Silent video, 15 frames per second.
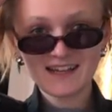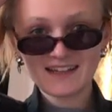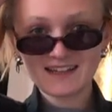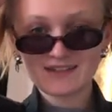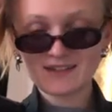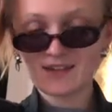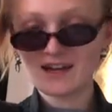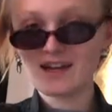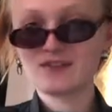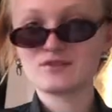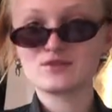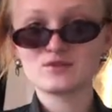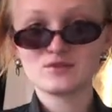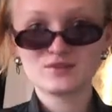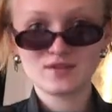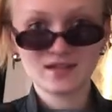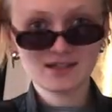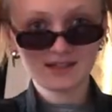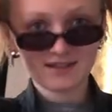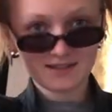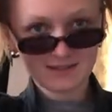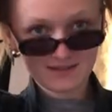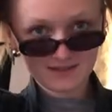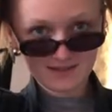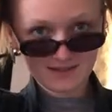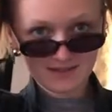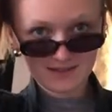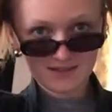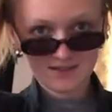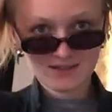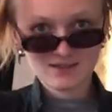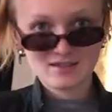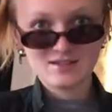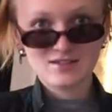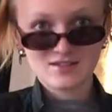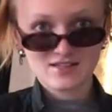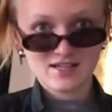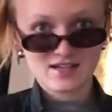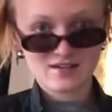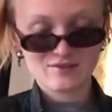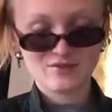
He's gonna have to like settle